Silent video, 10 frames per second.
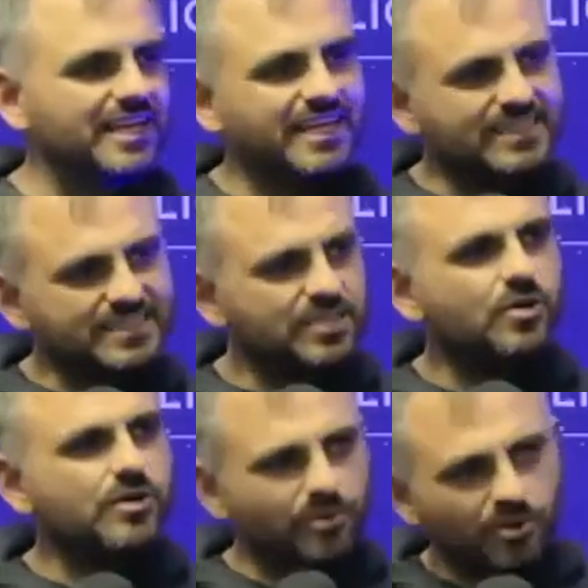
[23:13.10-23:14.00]
Get to know
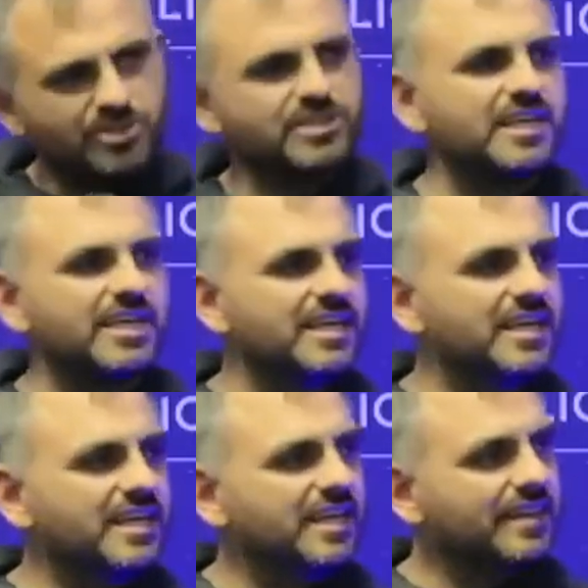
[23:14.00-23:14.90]
him personally.
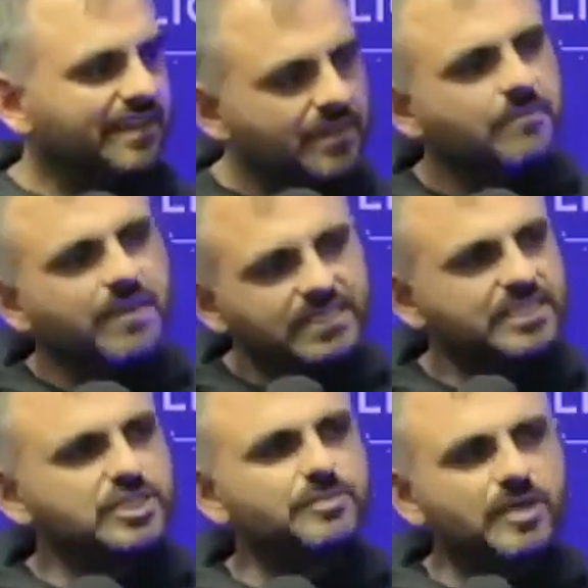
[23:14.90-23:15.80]
Let the
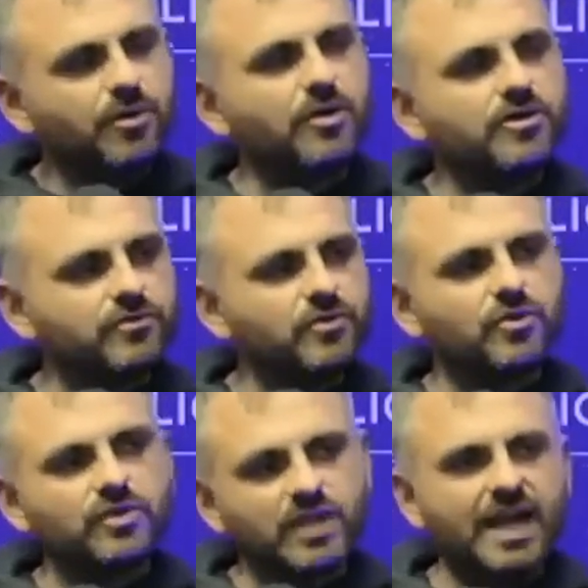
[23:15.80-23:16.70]
message be a part of
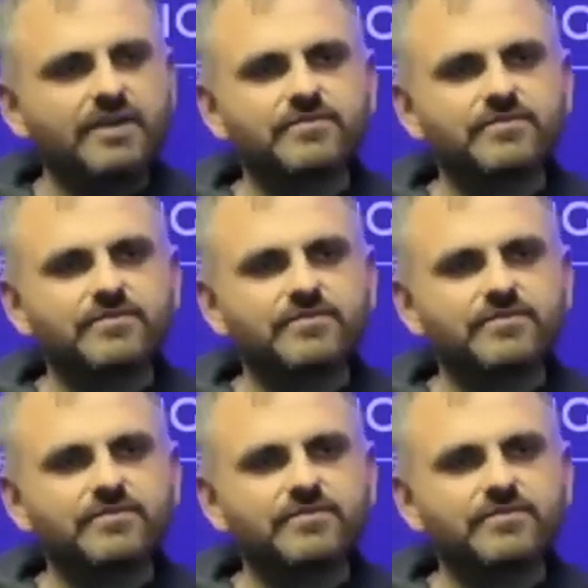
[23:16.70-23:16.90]
your life.